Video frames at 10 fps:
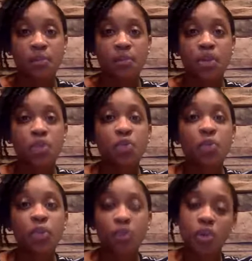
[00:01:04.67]
you,
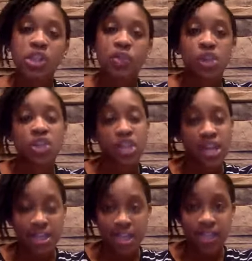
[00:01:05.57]
of course, want to
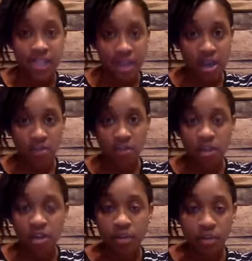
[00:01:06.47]
jot that down
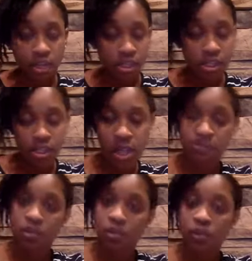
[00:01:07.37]
because at
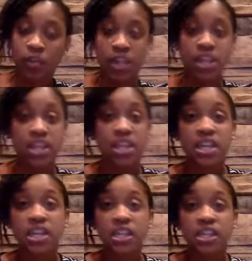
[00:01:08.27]
times we forget
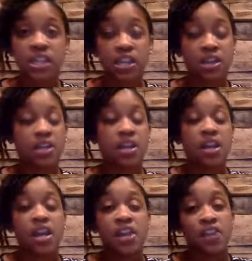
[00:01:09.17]
things. And
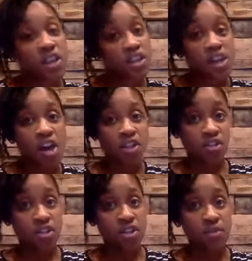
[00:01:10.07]
if you get a thought
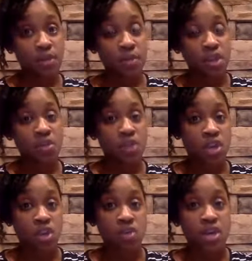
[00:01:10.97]
during the moment, you want
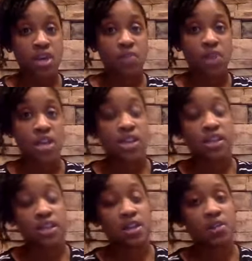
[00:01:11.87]
to go ahead and write it
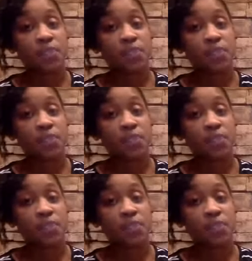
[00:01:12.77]
down.